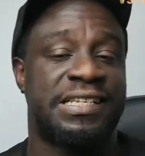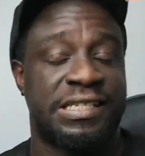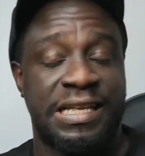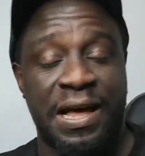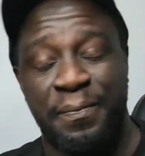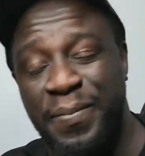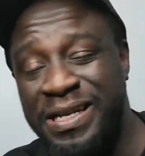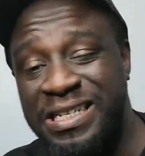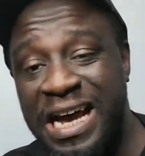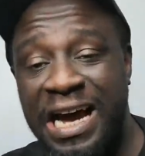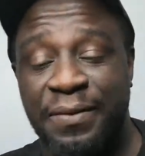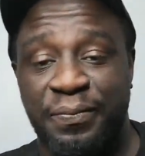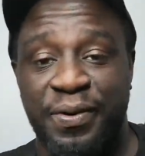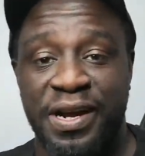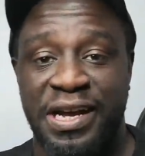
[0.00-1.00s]
is a bit
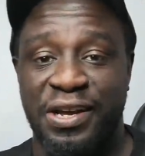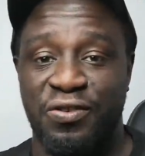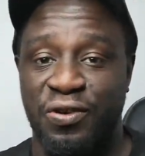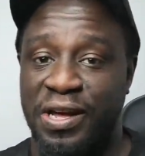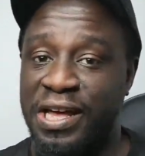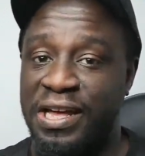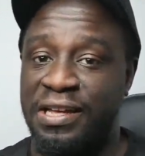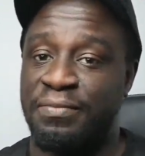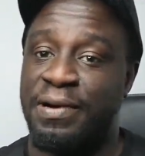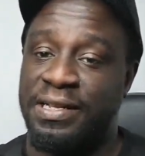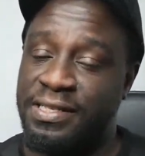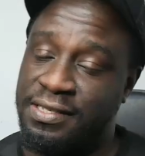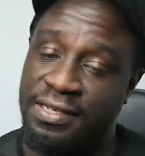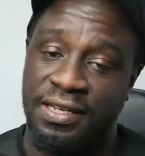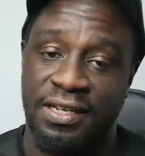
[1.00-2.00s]
heartbreaking, okay,
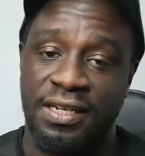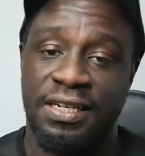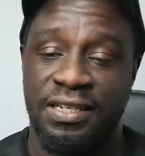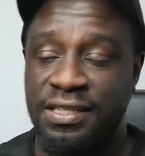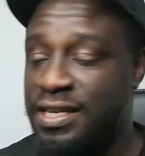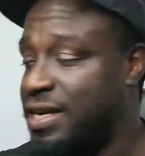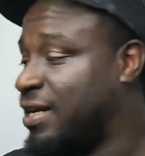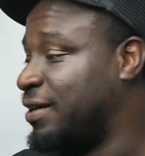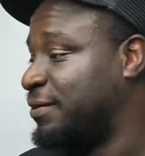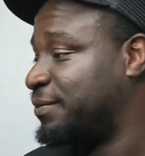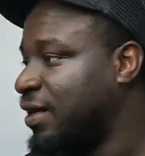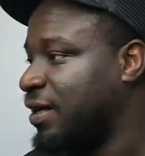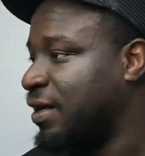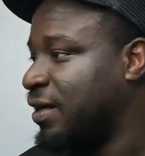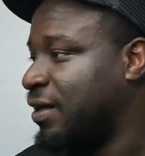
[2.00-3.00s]
but yeah.
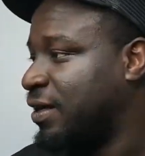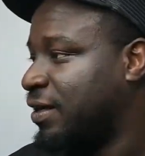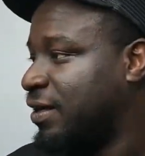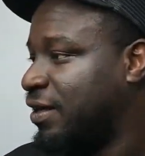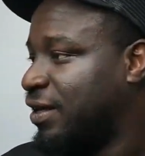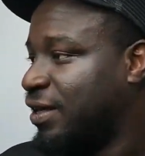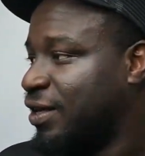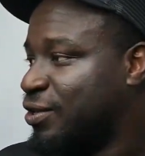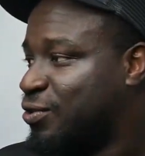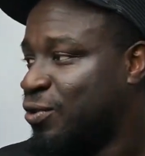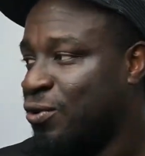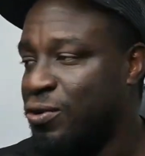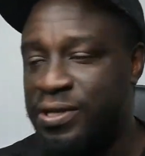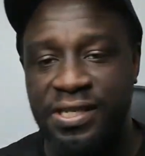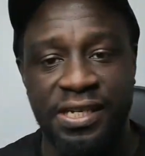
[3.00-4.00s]

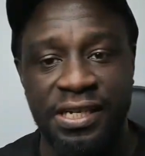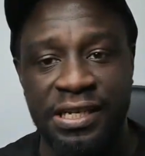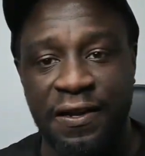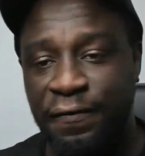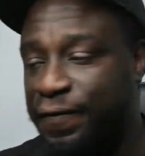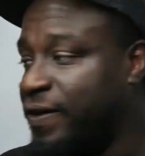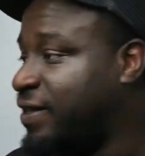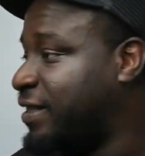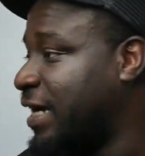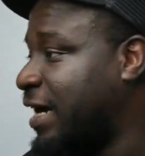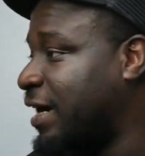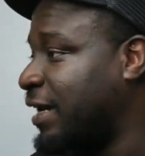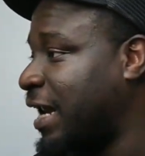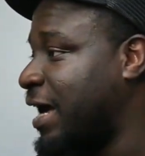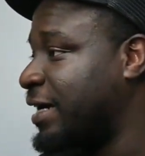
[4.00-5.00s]
So you see, the fish
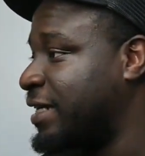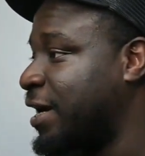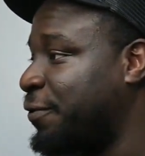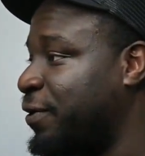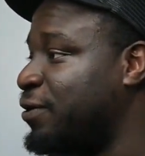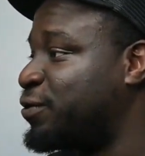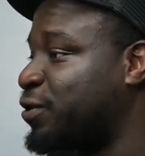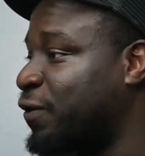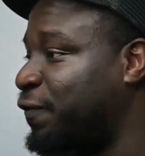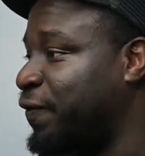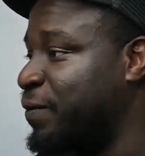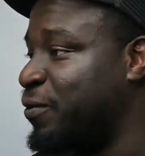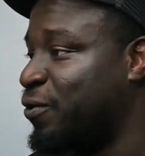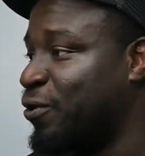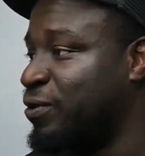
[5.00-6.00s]
are like they're really
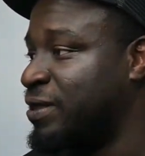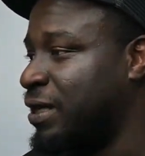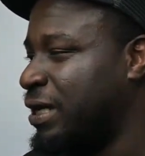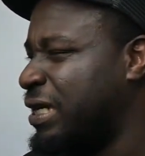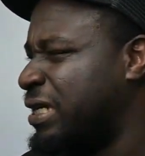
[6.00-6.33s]
suffering because